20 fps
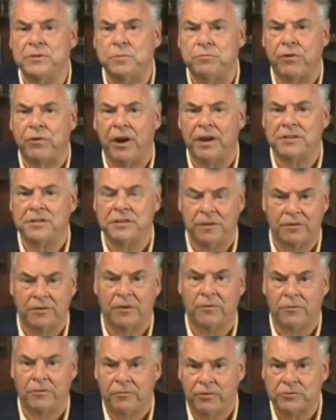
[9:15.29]
be surprised.
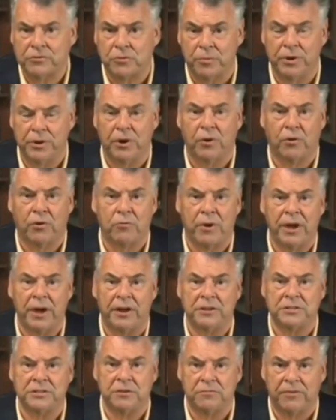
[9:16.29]
First of all, we know
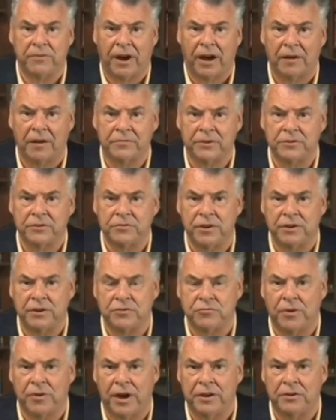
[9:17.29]
Iran is involved
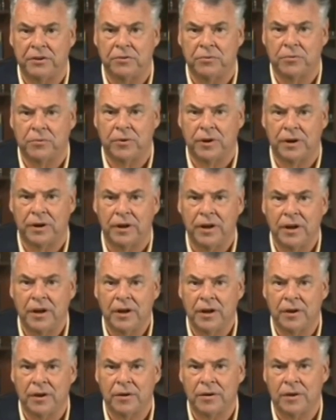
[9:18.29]
in trying to
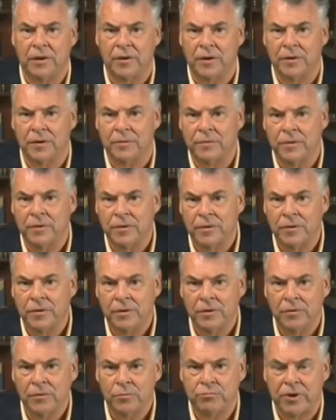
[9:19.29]

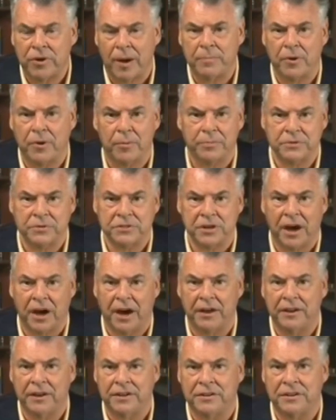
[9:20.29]
prop up
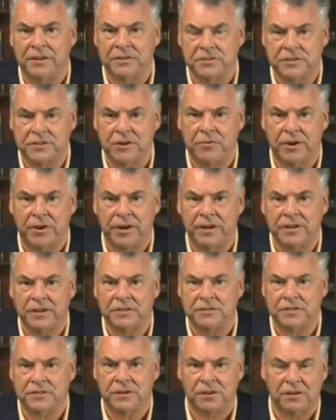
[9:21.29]
Assad in Syria.
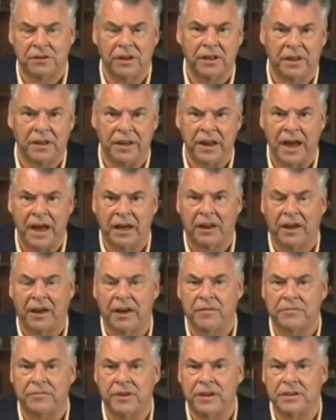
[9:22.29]
He is clearly an
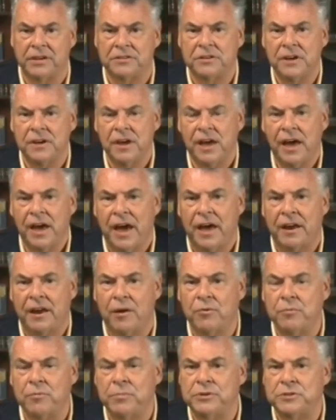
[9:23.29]
ally of theirs.
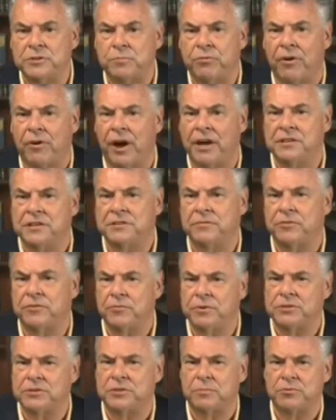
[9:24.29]
And I wouldn't be surprised if
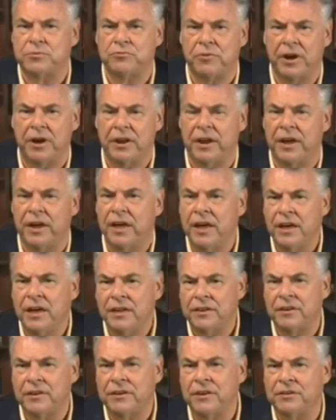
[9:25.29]
there is some training
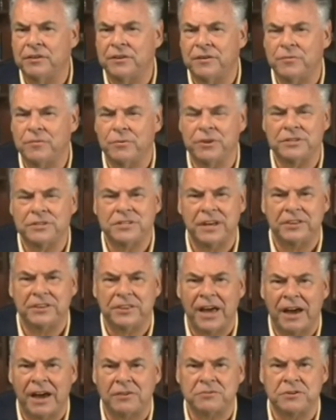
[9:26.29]
that, you know, when they say
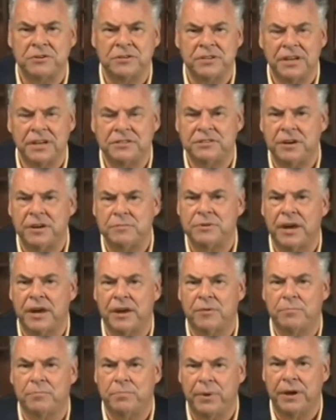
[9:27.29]
thousands, that seems
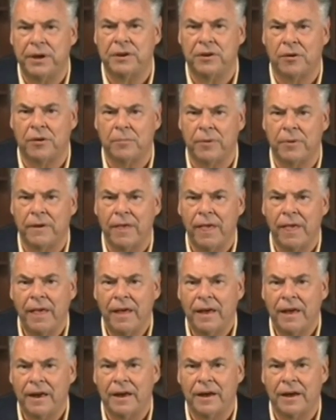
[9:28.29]
like a big number,
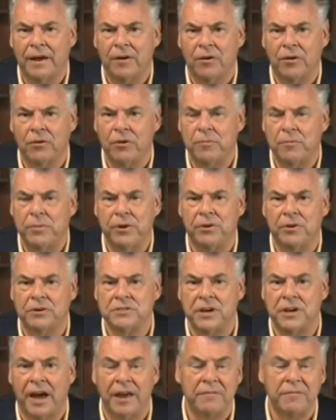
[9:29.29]
only
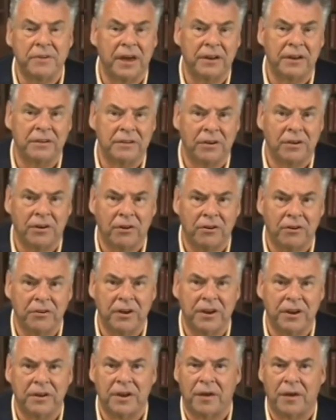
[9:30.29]
because I have not
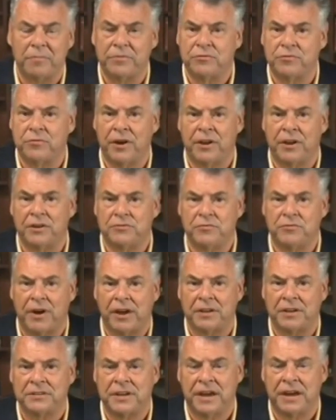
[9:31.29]
heard it, and I've been trying to
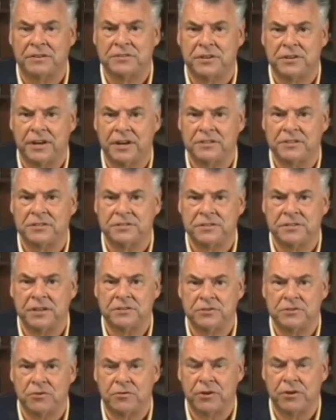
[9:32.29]
track it down today since
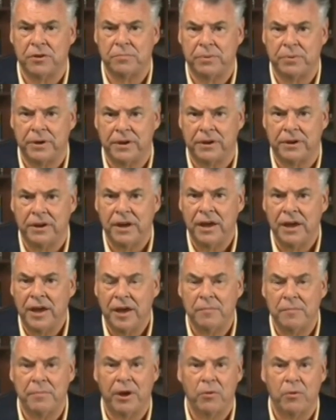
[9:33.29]
that story appeared.
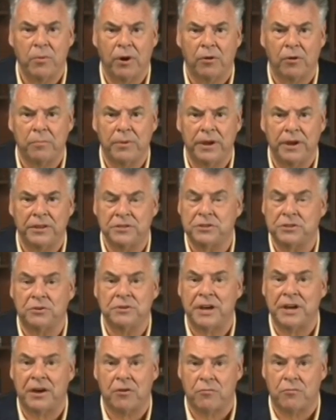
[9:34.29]
It may well be. There's
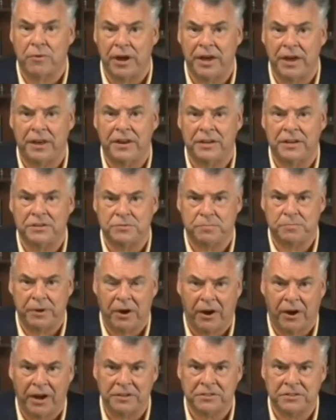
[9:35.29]
no doubt Iran is
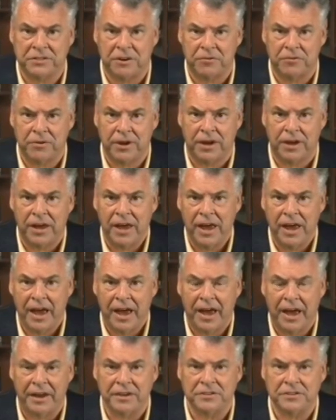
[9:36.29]
behind Syria
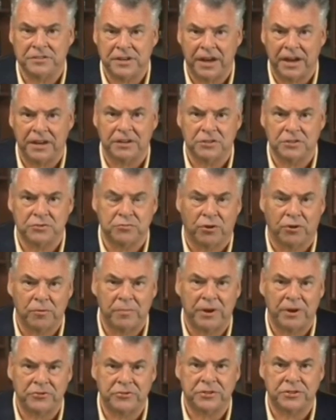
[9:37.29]
and is taking
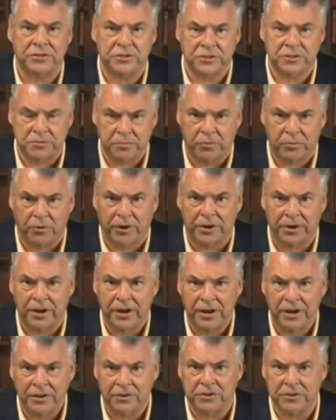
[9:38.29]
strong measures to
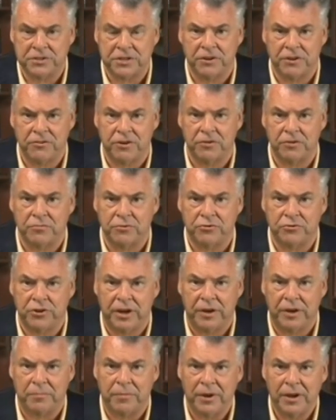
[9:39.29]
support, you know, the Syrian
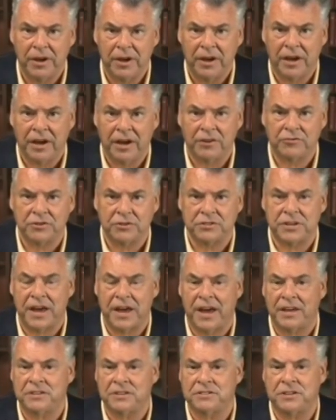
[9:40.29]
regime,
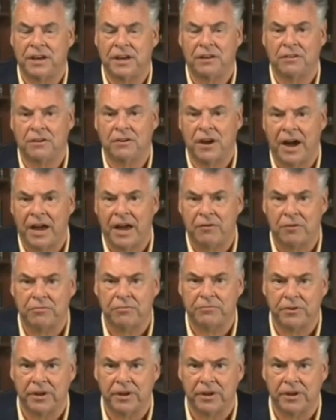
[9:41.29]
just as the al-Qaeda